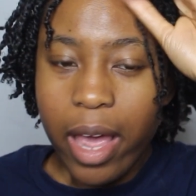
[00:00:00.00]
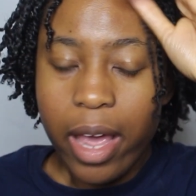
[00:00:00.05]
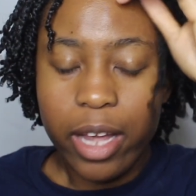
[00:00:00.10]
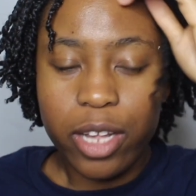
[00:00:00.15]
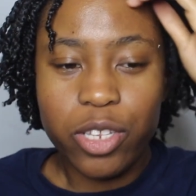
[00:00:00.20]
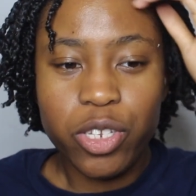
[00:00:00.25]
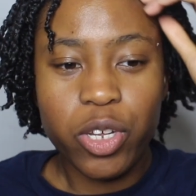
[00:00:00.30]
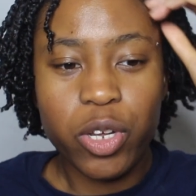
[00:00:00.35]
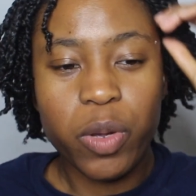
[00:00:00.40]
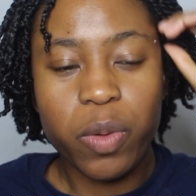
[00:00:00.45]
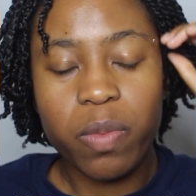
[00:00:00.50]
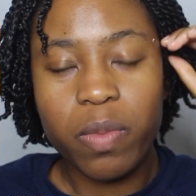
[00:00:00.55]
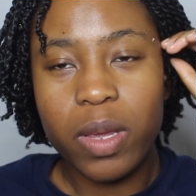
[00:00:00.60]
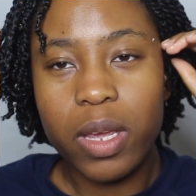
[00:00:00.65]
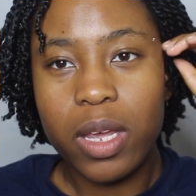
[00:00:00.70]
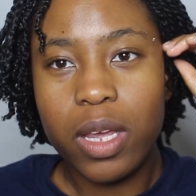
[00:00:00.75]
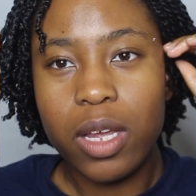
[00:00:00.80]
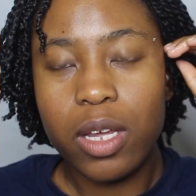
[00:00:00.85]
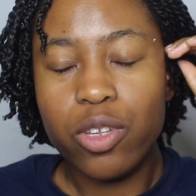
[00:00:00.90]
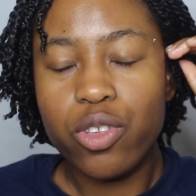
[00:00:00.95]
It took
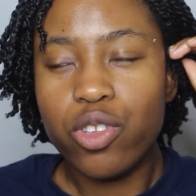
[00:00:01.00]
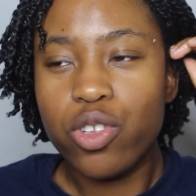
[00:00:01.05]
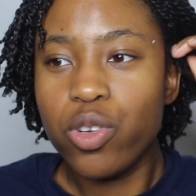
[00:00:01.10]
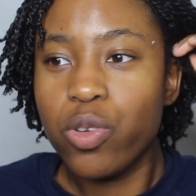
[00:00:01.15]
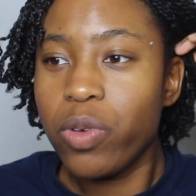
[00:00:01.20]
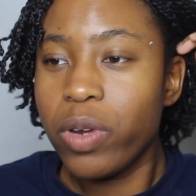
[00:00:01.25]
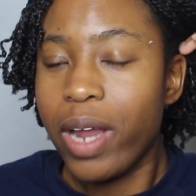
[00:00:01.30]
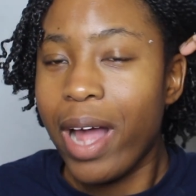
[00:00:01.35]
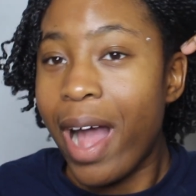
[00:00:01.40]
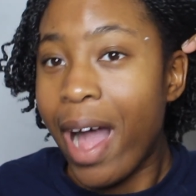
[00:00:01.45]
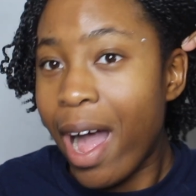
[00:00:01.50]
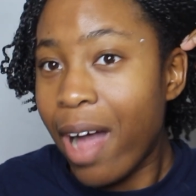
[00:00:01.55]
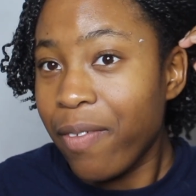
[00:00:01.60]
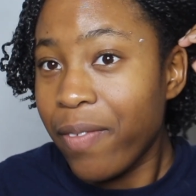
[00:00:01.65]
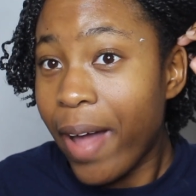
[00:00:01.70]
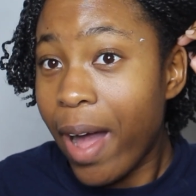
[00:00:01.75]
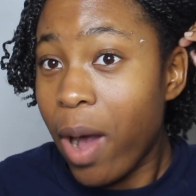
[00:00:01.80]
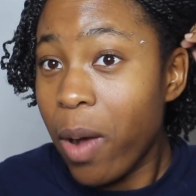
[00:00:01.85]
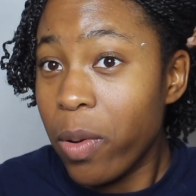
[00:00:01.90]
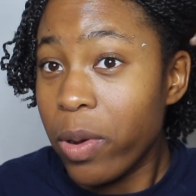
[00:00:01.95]
me 2.5
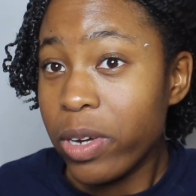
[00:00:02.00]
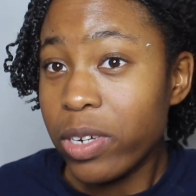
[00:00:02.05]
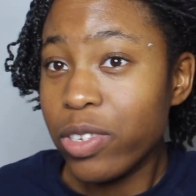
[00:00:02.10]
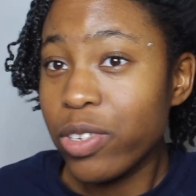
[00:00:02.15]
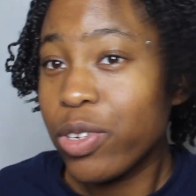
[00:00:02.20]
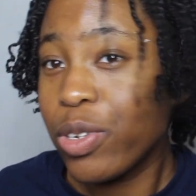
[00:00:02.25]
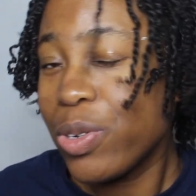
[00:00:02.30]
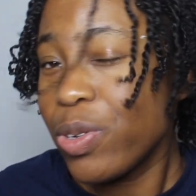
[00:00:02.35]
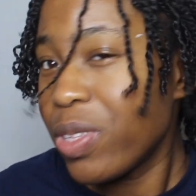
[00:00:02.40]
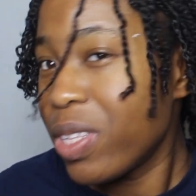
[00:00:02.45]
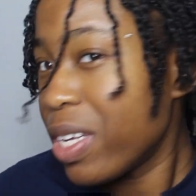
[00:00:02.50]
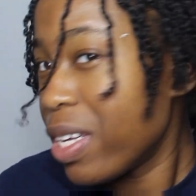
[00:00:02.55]
hours to do